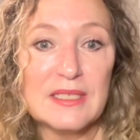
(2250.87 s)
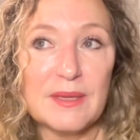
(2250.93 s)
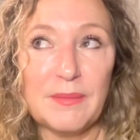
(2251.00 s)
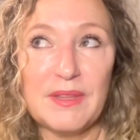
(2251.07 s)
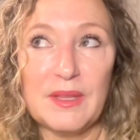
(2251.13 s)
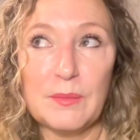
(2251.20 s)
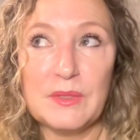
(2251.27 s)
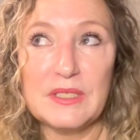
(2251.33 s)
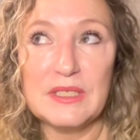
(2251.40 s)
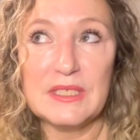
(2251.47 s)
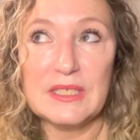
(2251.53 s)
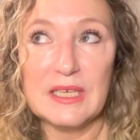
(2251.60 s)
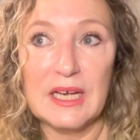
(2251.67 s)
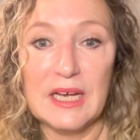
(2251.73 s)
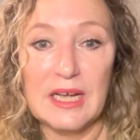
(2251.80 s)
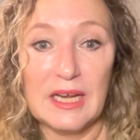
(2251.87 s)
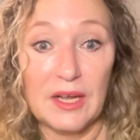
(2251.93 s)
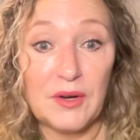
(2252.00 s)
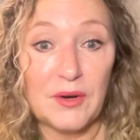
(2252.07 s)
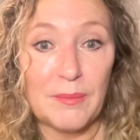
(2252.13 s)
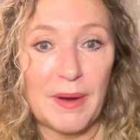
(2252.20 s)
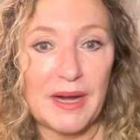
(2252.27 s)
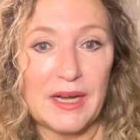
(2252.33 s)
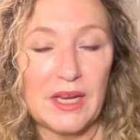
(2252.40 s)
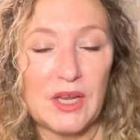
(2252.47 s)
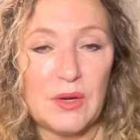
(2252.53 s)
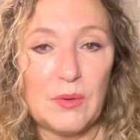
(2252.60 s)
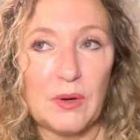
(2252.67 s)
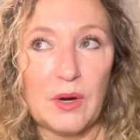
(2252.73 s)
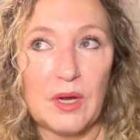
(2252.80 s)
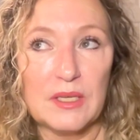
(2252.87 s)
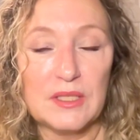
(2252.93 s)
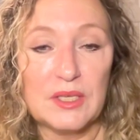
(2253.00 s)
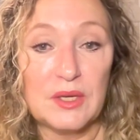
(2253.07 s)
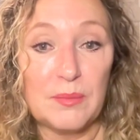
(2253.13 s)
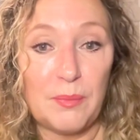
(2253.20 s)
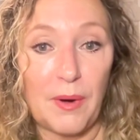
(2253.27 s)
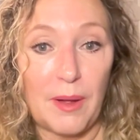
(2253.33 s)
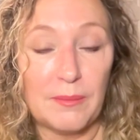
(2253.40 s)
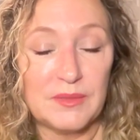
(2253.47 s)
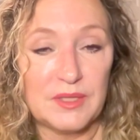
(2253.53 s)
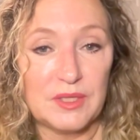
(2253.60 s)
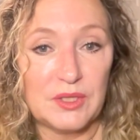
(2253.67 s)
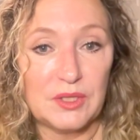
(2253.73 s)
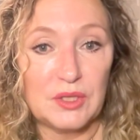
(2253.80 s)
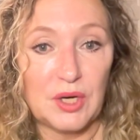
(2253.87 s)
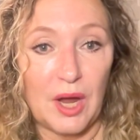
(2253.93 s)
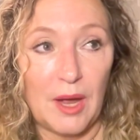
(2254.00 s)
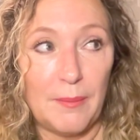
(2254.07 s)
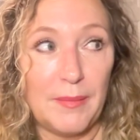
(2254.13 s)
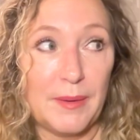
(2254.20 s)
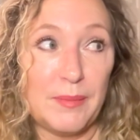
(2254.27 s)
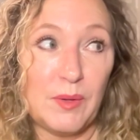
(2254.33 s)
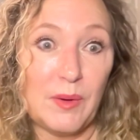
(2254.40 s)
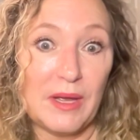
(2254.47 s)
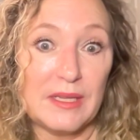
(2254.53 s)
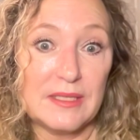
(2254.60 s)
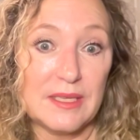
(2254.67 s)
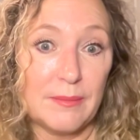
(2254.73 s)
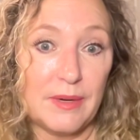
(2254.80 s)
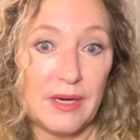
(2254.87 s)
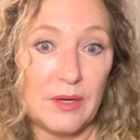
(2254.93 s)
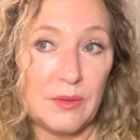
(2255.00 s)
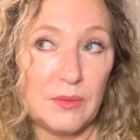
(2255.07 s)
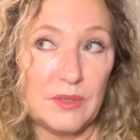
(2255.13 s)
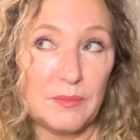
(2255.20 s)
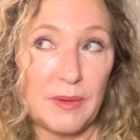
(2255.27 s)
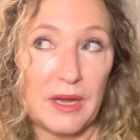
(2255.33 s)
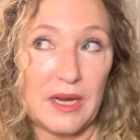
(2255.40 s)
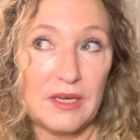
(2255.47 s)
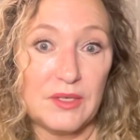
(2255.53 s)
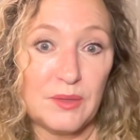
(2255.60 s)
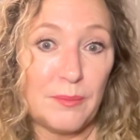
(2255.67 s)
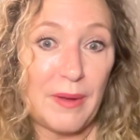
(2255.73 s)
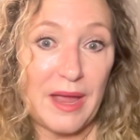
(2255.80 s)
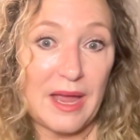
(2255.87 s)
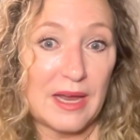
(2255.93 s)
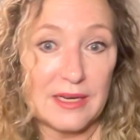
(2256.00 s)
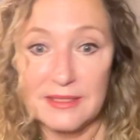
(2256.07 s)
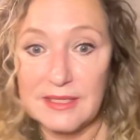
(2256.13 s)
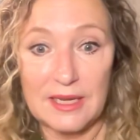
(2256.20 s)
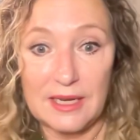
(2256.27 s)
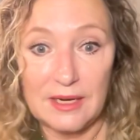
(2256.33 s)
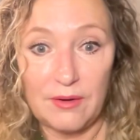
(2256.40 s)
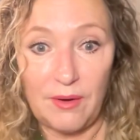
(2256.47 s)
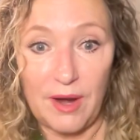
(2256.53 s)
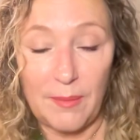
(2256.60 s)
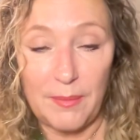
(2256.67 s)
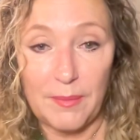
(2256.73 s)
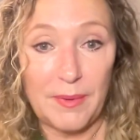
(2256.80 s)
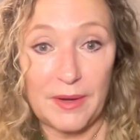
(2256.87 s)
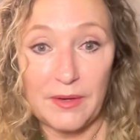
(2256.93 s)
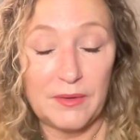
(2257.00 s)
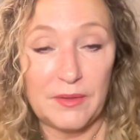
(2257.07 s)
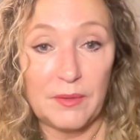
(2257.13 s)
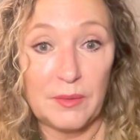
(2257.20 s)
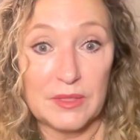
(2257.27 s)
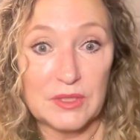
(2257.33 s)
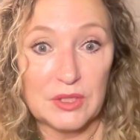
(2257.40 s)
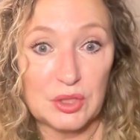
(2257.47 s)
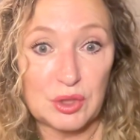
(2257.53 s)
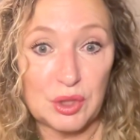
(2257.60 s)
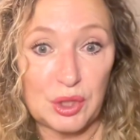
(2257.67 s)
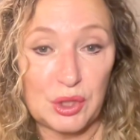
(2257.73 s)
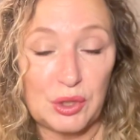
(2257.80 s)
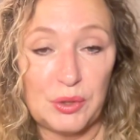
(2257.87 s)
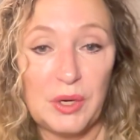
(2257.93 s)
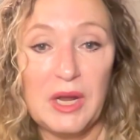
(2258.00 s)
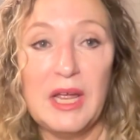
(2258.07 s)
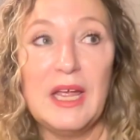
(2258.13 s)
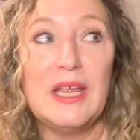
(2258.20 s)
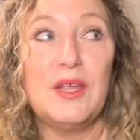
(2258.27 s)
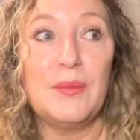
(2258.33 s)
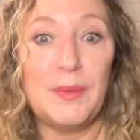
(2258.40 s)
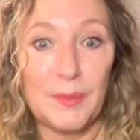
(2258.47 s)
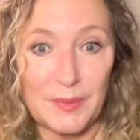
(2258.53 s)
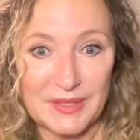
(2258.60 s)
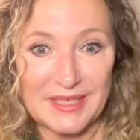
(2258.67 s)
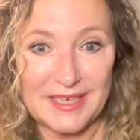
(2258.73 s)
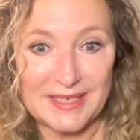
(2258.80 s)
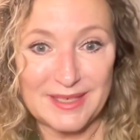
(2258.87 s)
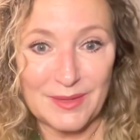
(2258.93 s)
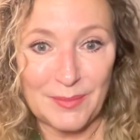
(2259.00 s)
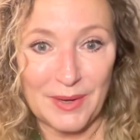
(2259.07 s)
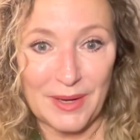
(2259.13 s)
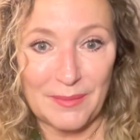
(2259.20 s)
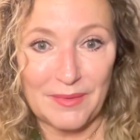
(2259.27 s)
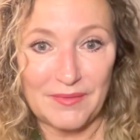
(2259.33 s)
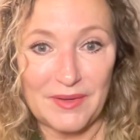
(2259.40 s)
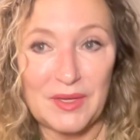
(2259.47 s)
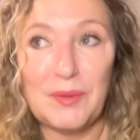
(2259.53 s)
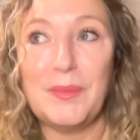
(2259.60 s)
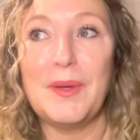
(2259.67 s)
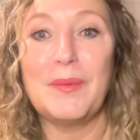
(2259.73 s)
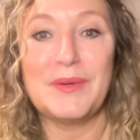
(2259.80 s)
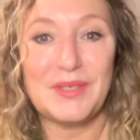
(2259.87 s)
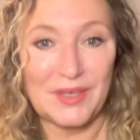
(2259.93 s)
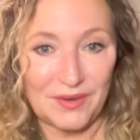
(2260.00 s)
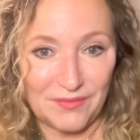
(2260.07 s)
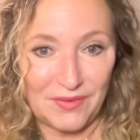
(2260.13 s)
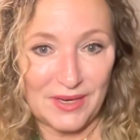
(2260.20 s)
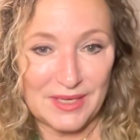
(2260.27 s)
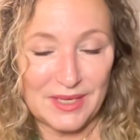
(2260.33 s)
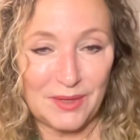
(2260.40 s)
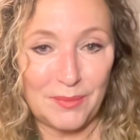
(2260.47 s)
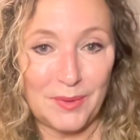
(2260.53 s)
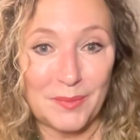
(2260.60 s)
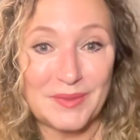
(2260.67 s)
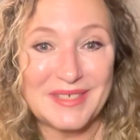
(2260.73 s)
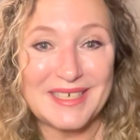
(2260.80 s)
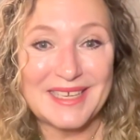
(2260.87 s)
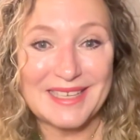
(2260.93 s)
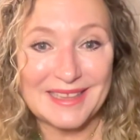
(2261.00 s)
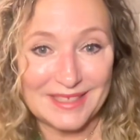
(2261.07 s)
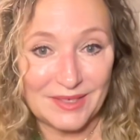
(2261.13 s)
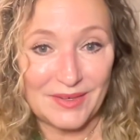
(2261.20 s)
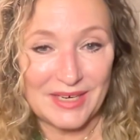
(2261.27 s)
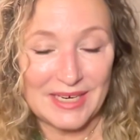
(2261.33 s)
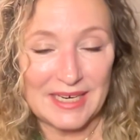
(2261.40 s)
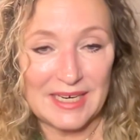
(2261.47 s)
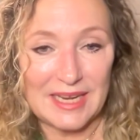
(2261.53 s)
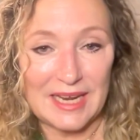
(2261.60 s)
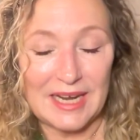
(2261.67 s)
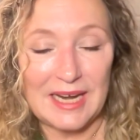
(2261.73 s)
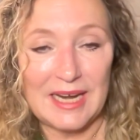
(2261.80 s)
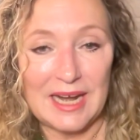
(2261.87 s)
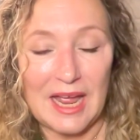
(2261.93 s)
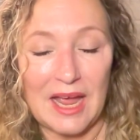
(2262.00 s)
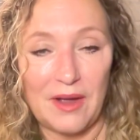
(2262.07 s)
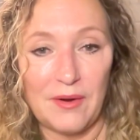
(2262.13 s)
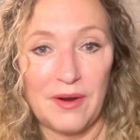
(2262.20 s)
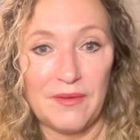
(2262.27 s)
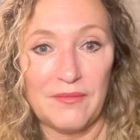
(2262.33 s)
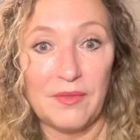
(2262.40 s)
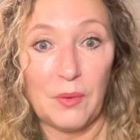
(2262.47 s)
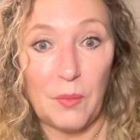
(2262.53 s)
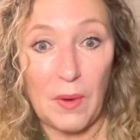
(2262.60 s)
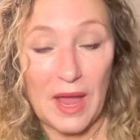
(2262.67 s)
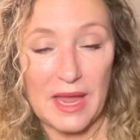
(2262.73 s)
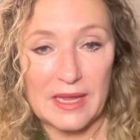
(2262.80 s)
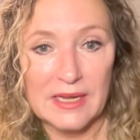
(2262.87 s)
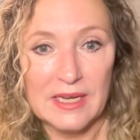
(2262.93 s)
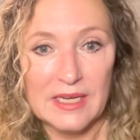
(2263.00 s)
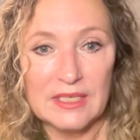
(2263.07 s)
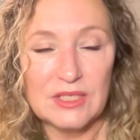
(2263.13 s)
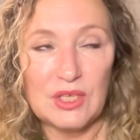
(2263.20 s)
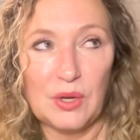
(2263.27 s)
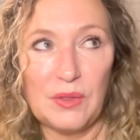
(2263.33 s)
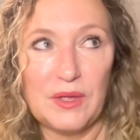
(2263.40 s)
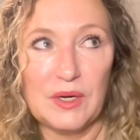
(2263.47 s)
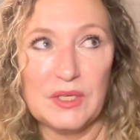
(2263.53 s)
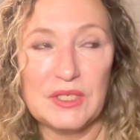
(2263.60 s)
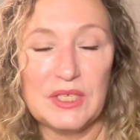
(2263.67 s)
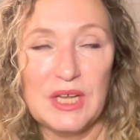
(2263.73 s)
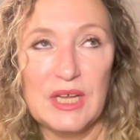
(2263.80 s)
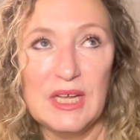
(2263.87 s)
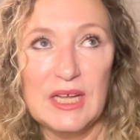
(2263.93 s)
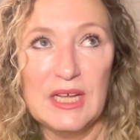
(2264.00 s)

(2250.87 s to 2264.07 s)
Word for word: something that was uh, undermining you or causing you problems in your job, maybe you had somebody who was behind your back saying crap about you that wasn't true, you'll be able to get to the bottom of it. You'll be able to confront it. You'll be able to clear it and get it out of the way. So there's